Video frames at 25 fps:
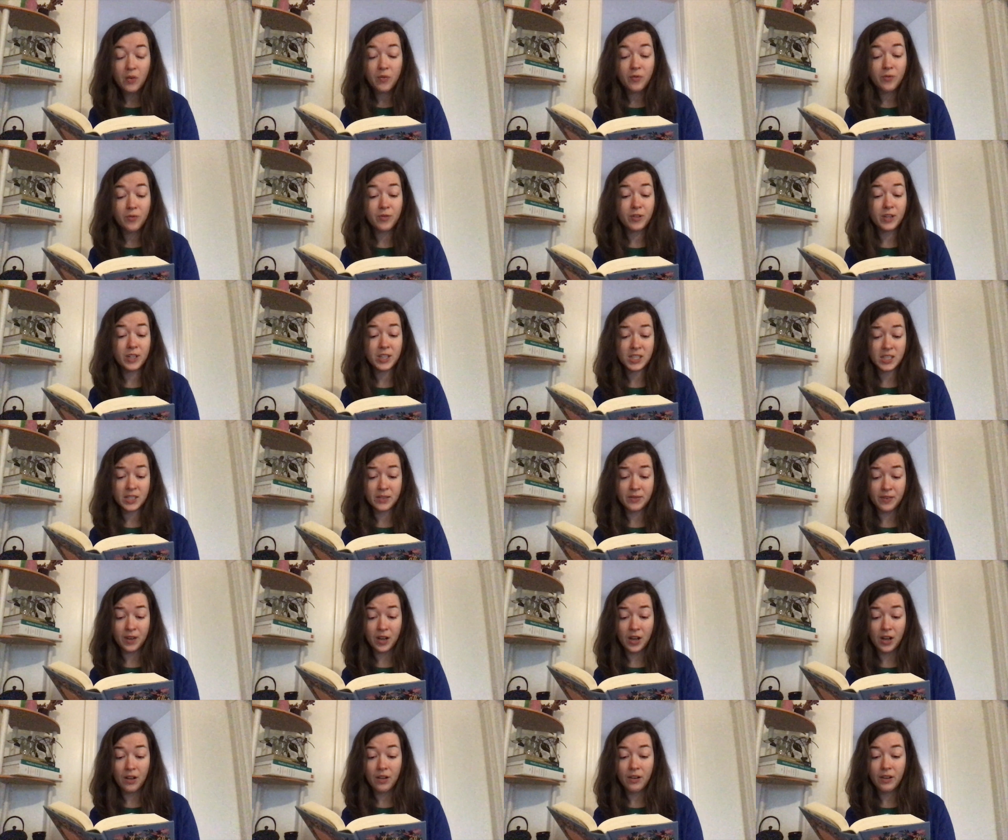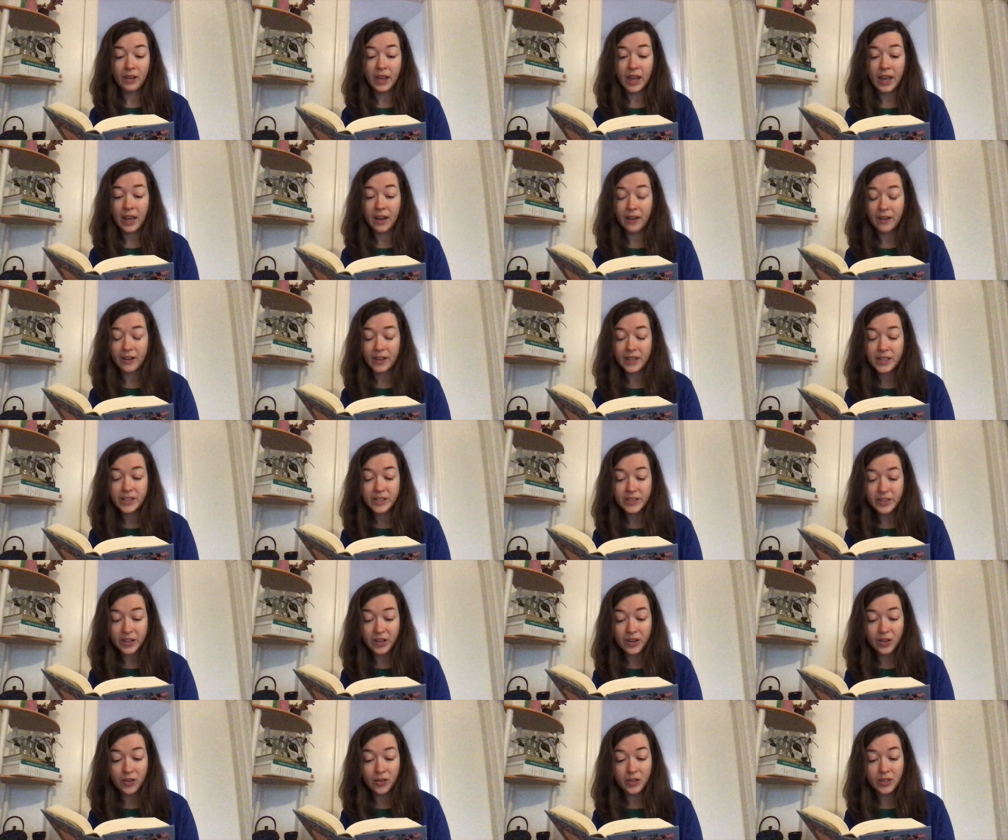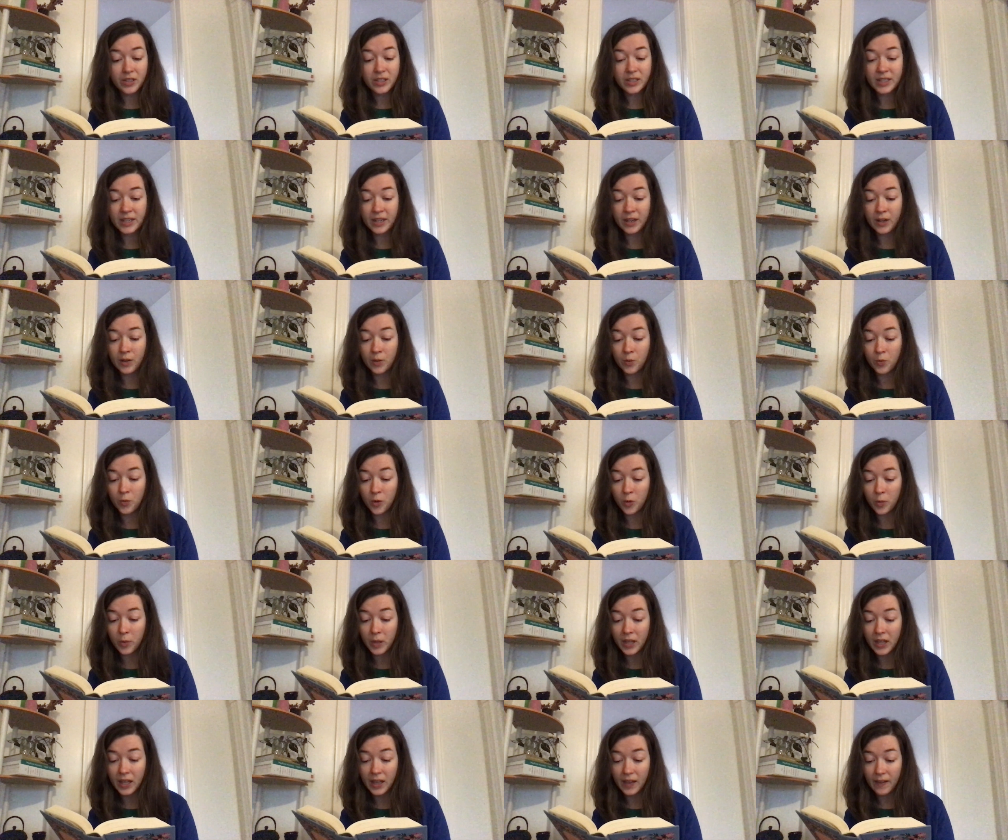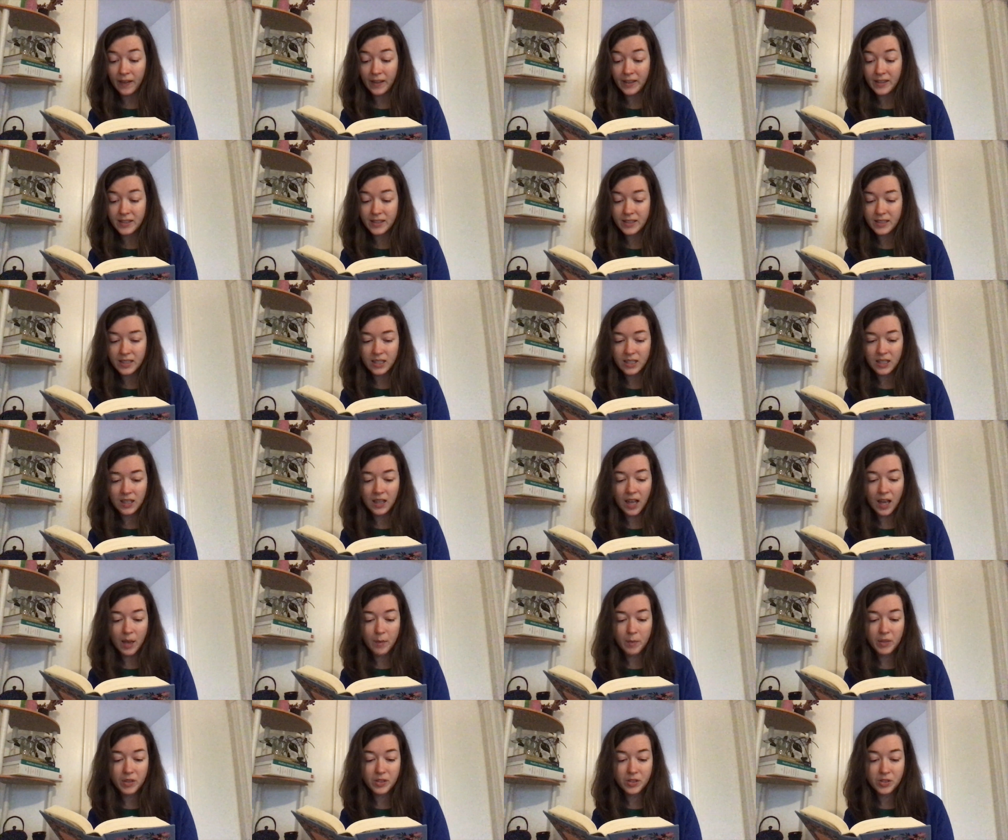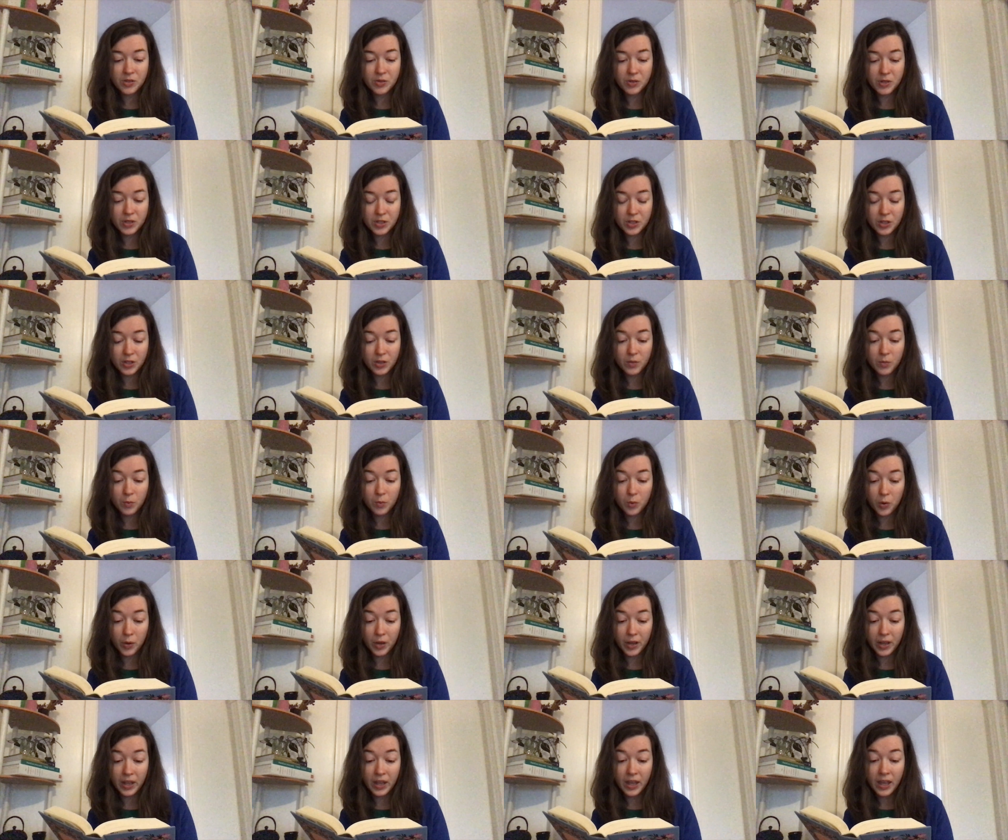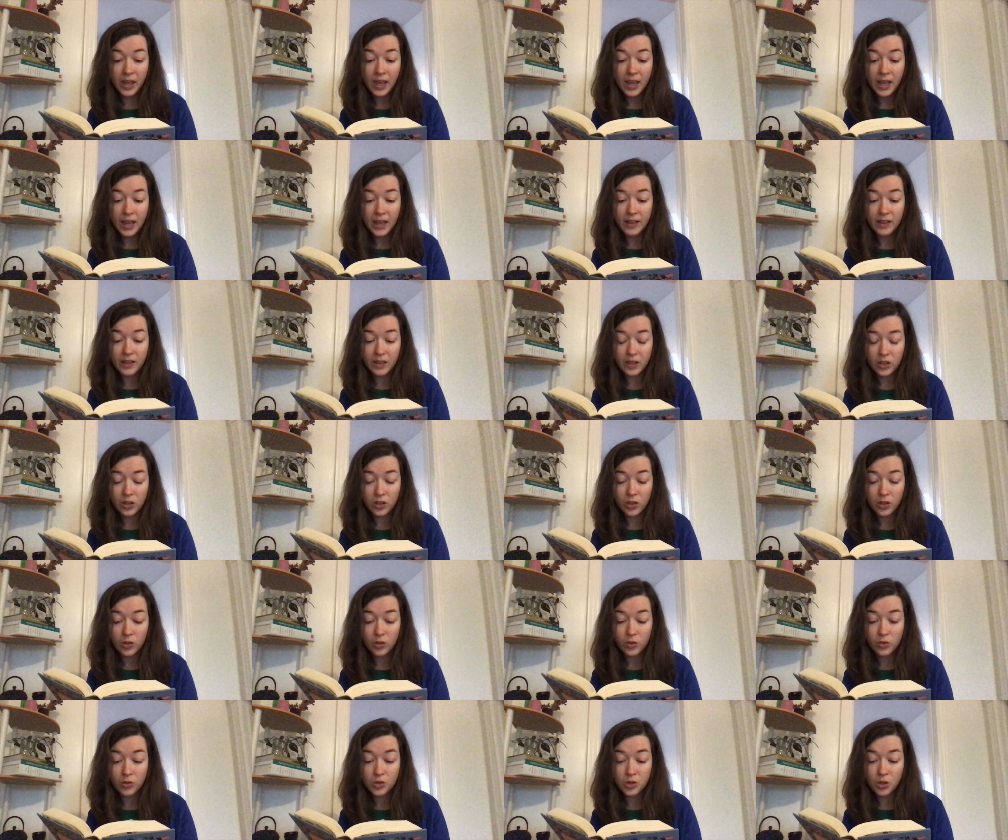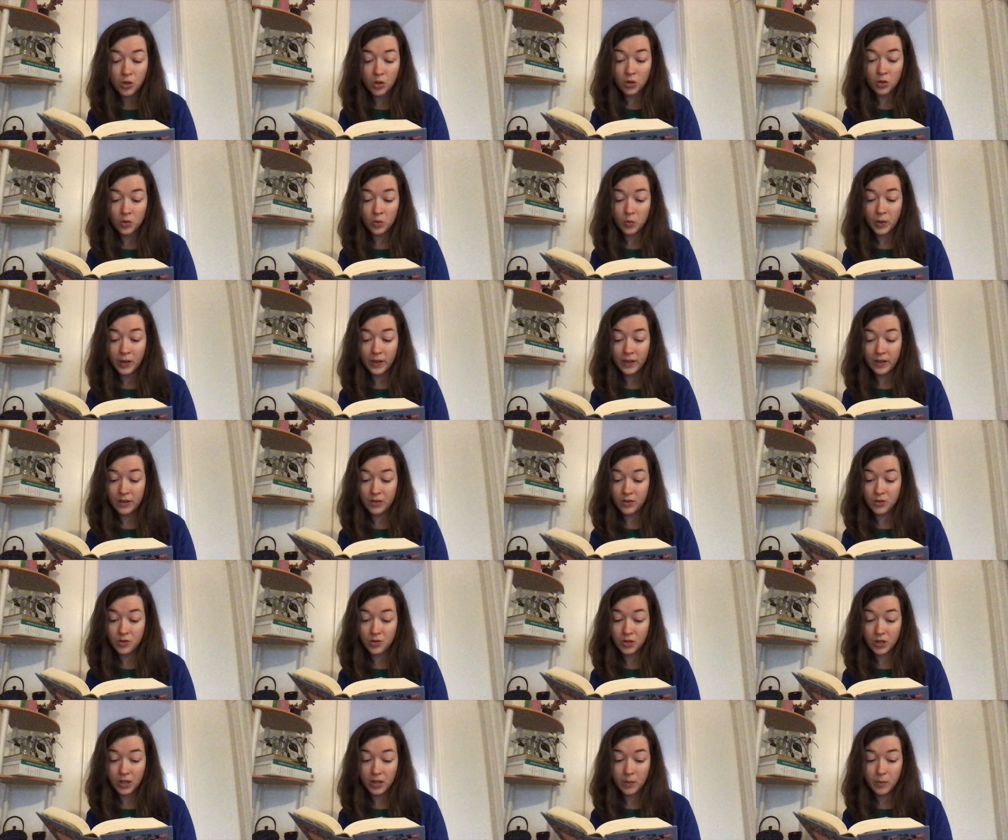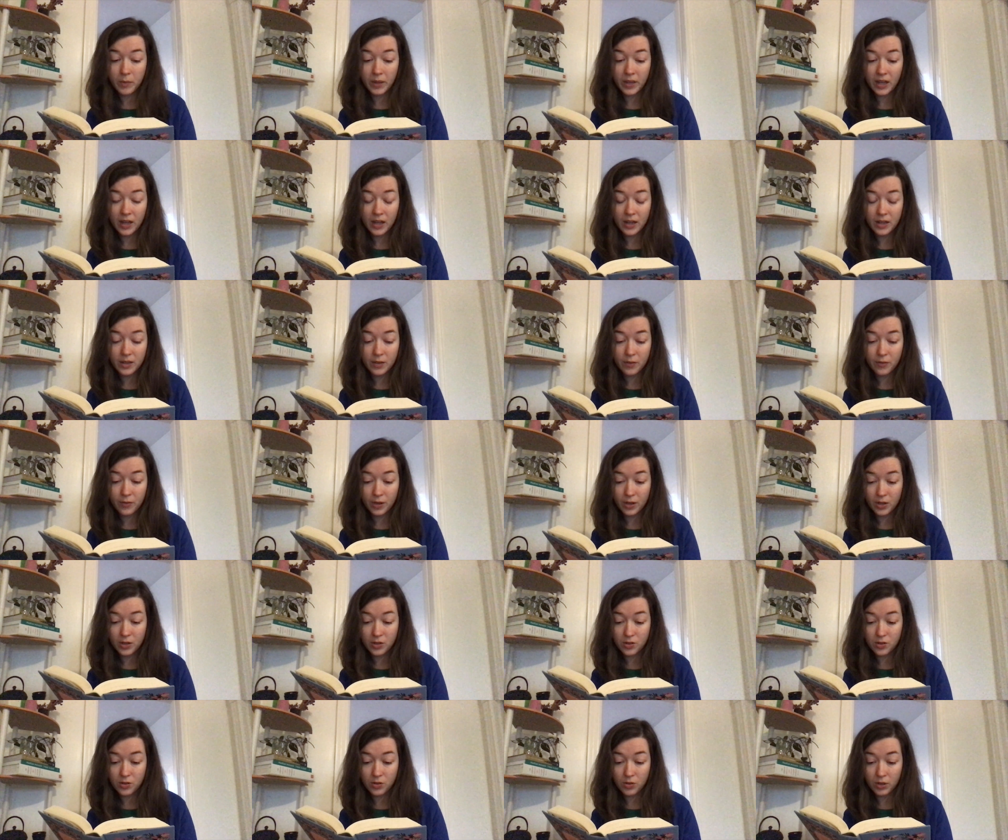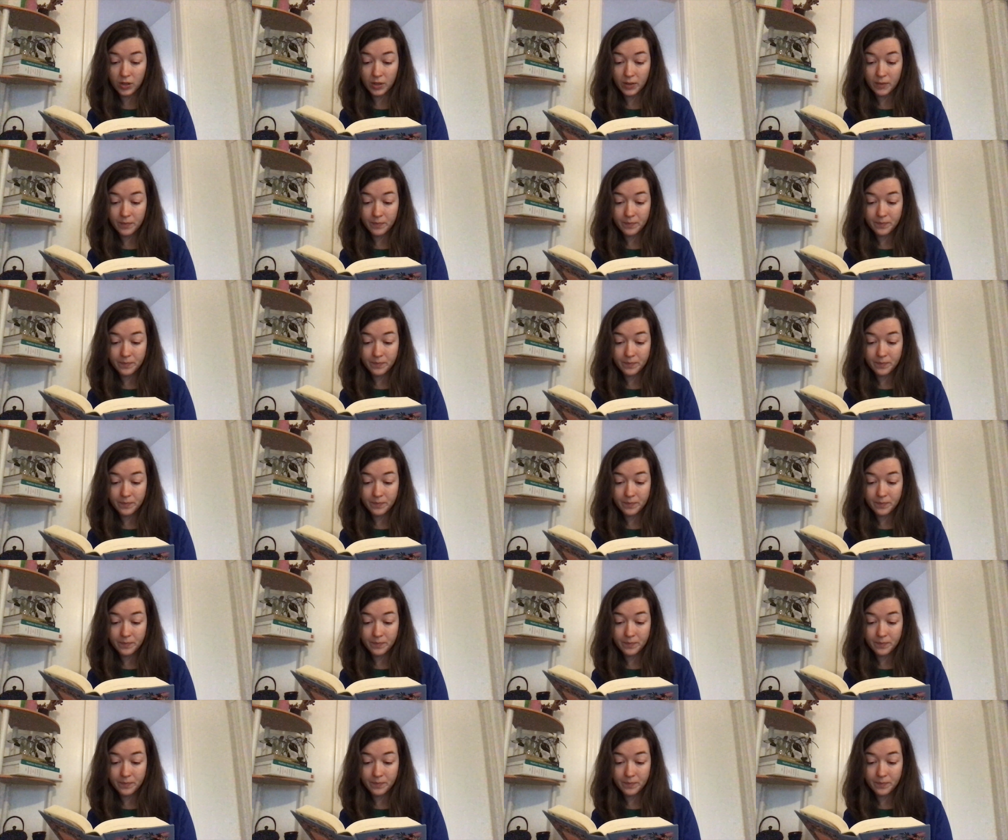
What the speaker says: First of all, Carrie Sloane dared Ruby Gillis to climb to a certain point in the huge old willow tree before the front door,